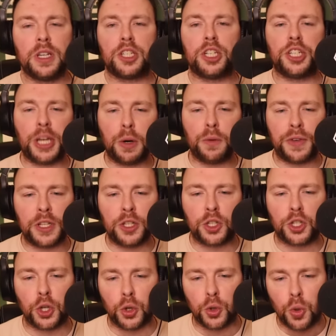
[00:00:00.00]
to delve
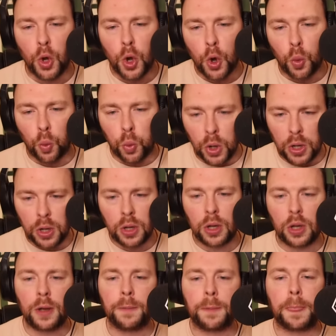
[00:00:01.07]
into.
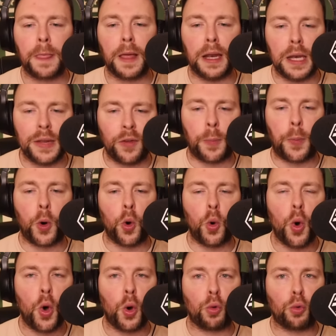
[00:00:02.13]
Were
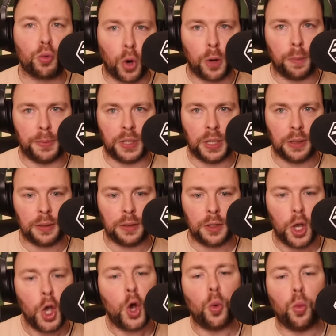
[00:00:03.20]
Liverpool robbed?
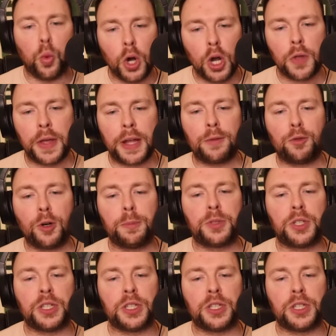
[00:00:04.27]
Were they robbed